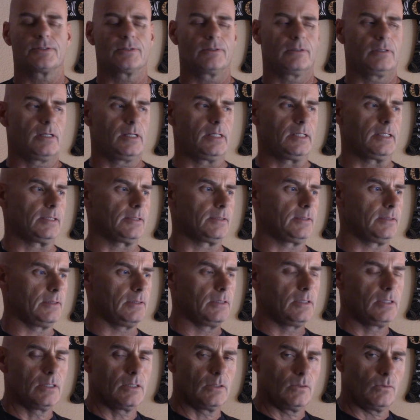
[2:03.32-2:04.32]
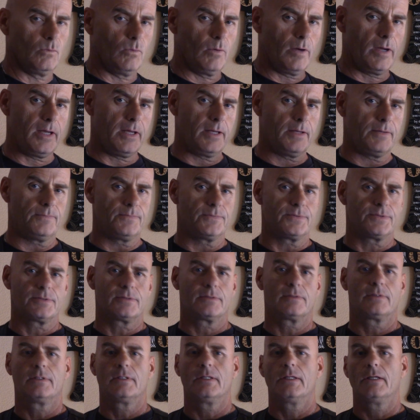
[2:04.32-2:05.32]
are like the waves
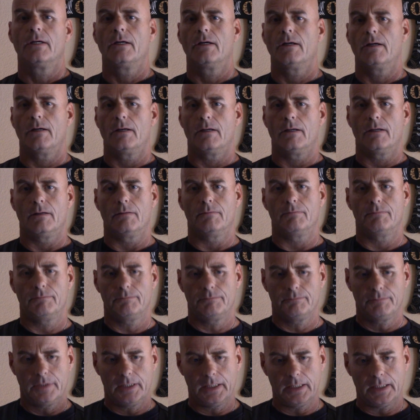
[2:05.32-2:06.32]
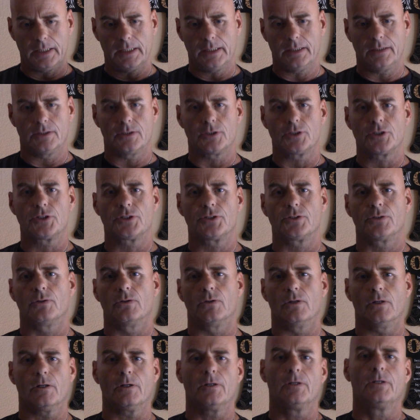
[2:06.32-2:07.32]
hitting the
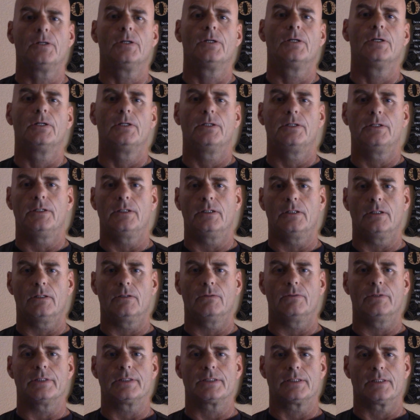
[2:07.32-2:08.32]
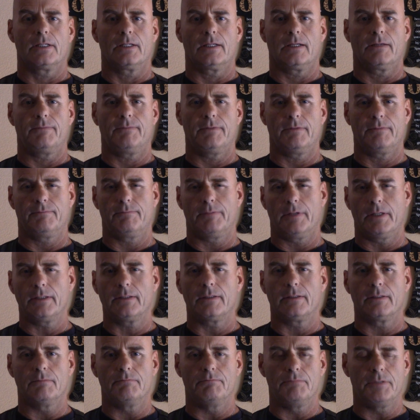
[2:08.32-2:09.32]
shore. You know, it's like if you've been
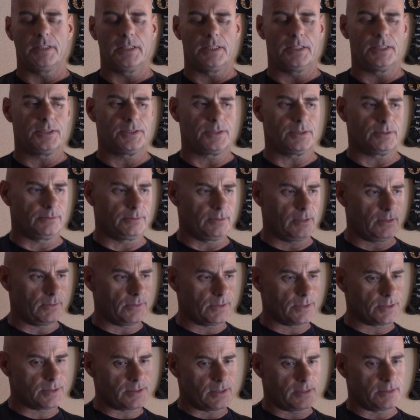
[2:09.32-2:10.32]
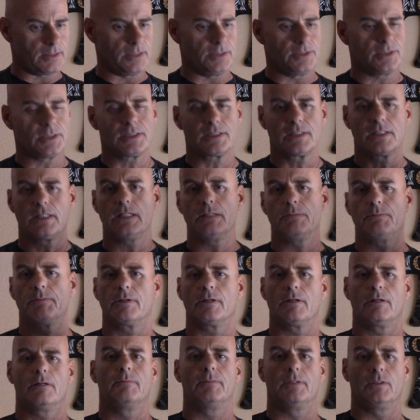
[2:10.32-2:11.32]
to the beach, you'll notice that they just keep
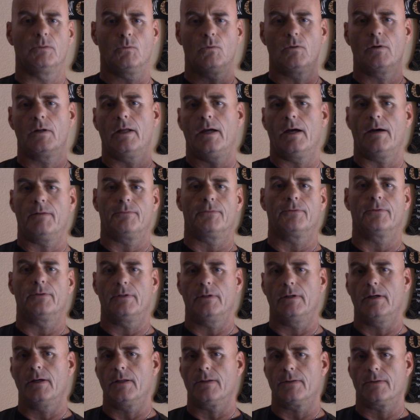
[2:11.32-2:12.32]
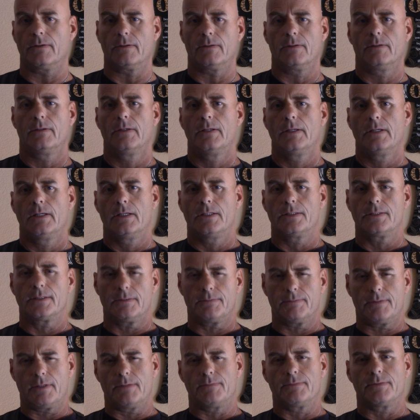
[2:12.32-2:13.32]
coming, one after another. And
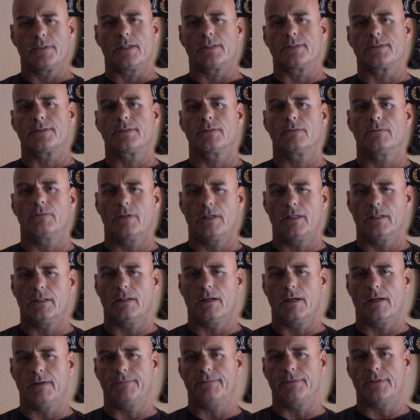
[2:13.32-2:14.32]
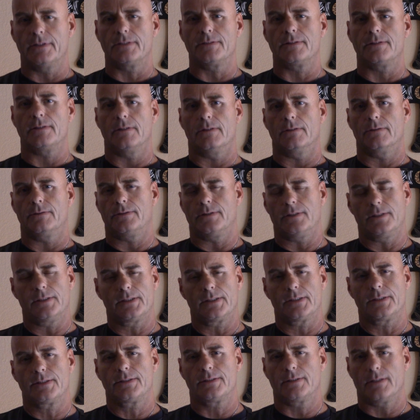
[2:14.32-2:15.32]
sometimes that's the way life is here.
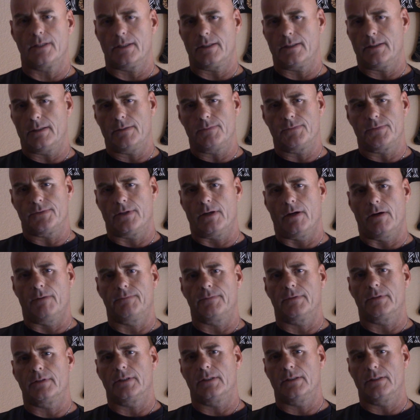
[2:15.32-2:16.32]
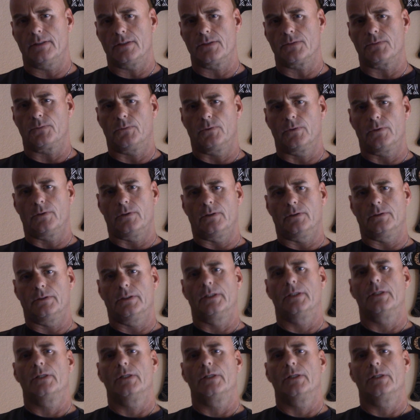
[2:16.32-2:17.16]
Jesus said it himself, that in this world